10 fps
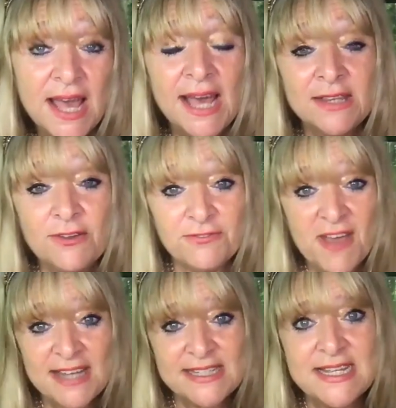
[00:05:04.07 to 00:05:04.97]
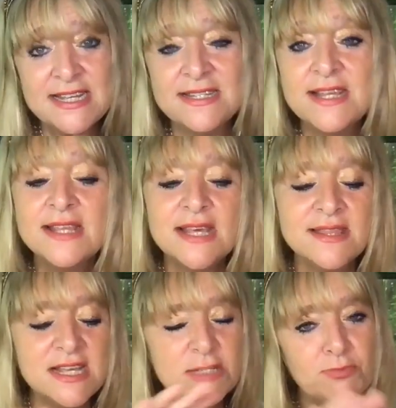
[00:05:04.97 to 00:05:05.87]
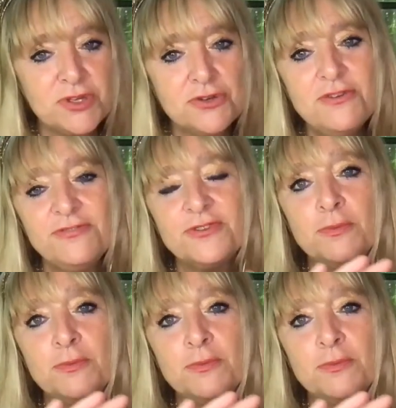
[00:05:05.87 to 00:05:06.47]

And the fact is that these beautiful